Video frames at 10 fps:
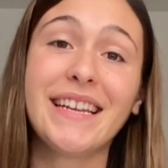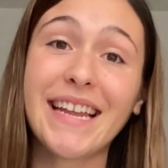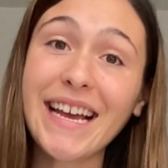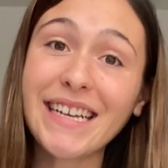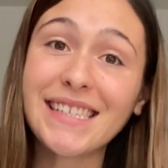
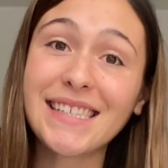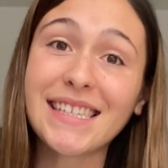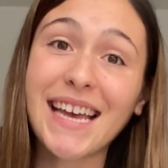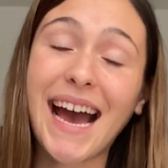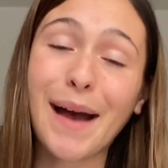
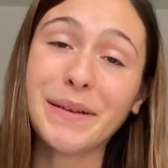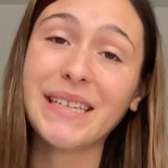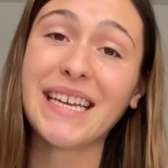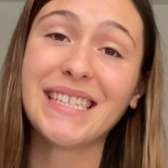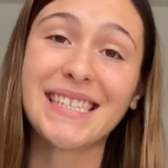next
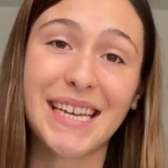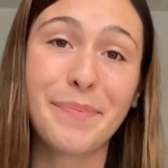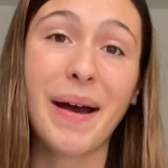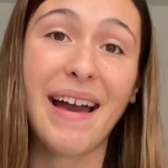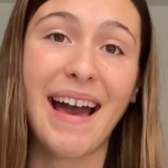habit and
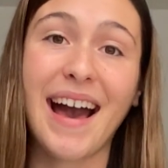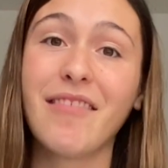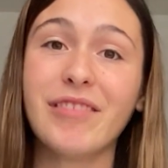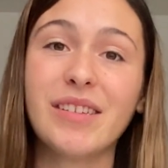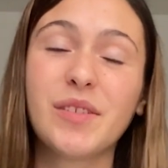tip I
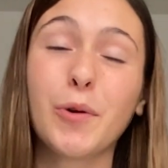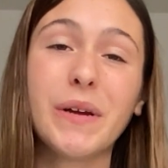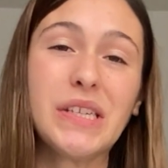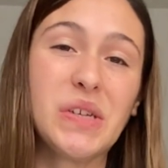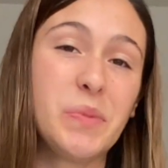have is
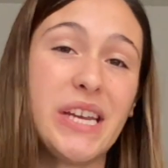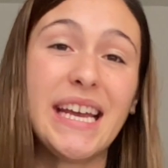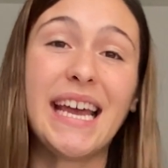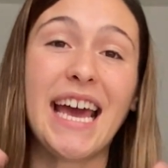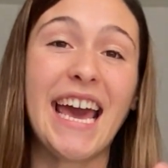going to
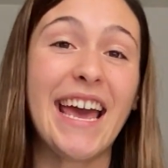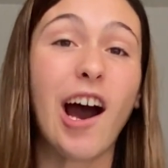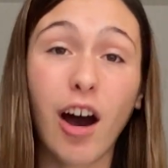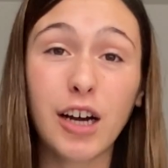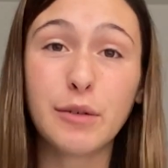be a
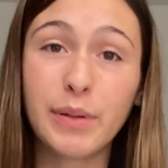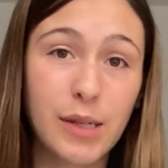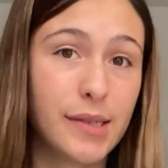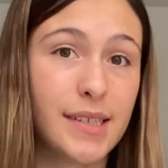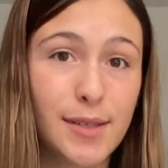hard
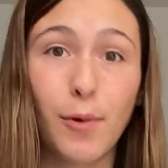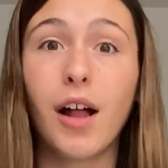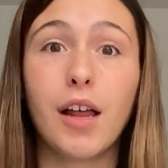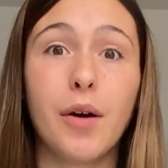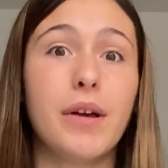pill to
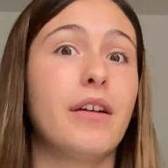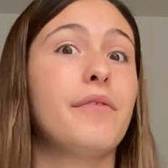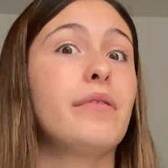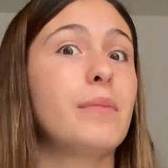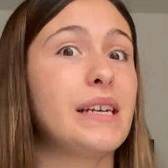swallow
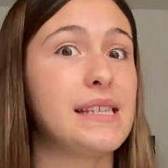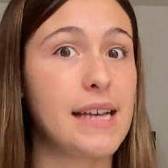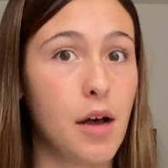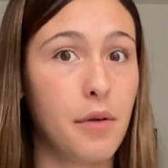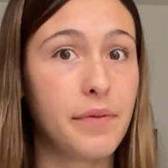for
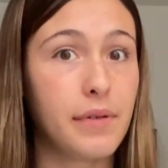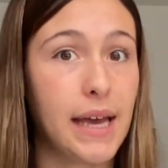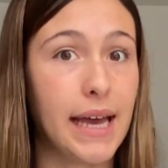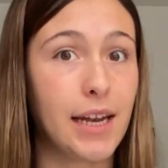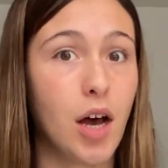myself
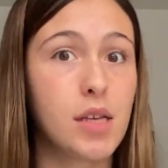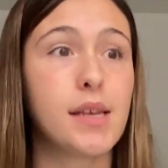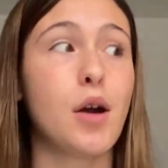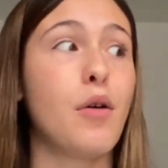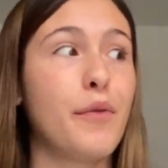and
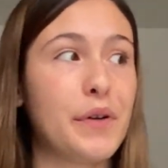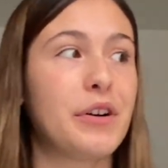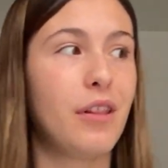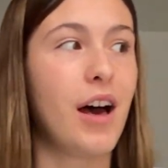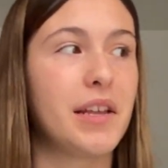also for
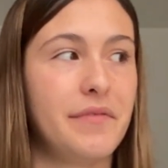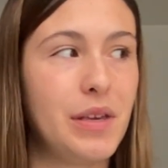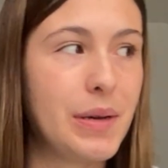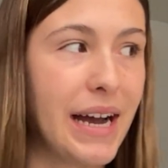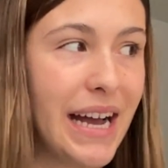a lot of
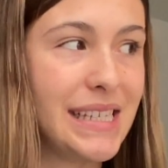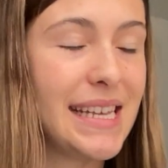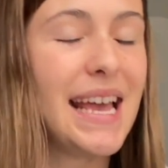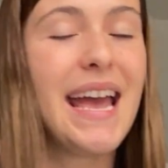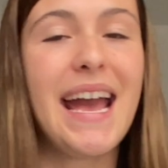you guys,